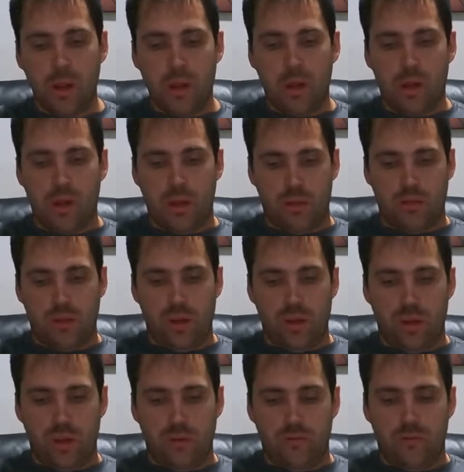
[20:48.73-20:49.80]
And
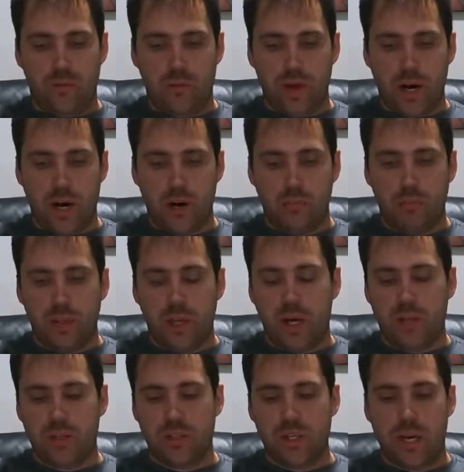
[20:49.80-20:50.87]
then for the iron
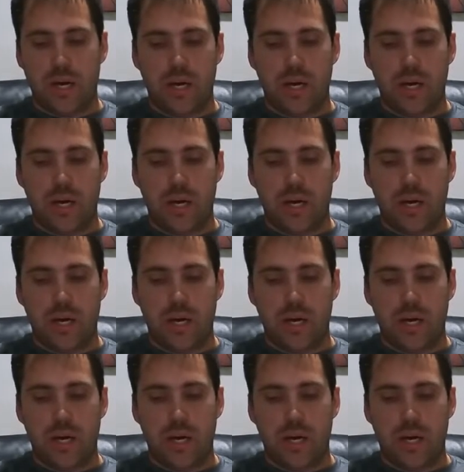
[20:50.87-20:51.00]
blocks,